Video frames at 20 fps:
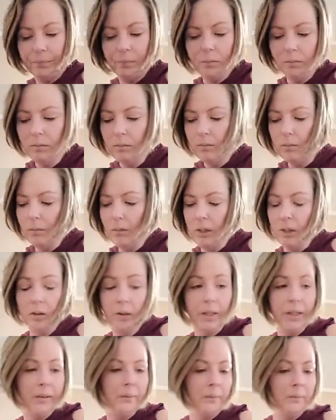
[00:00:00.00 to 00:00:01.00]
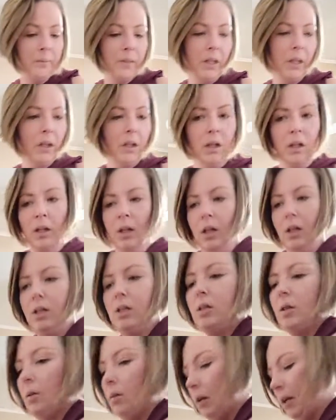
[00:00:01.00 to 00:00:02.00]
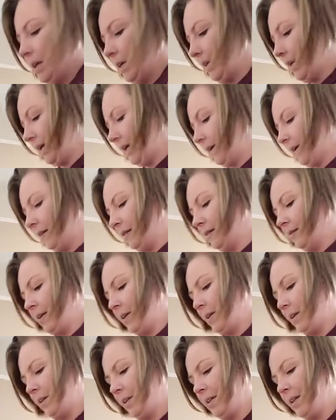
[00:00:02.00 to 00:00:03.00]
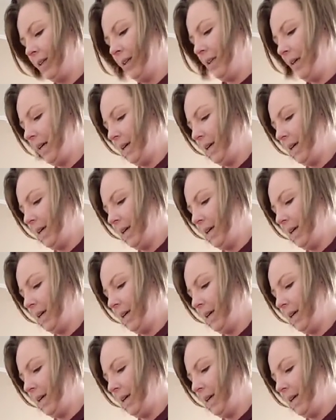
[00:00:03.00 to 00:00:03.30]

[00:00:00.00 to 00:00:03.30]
Okay, so I have that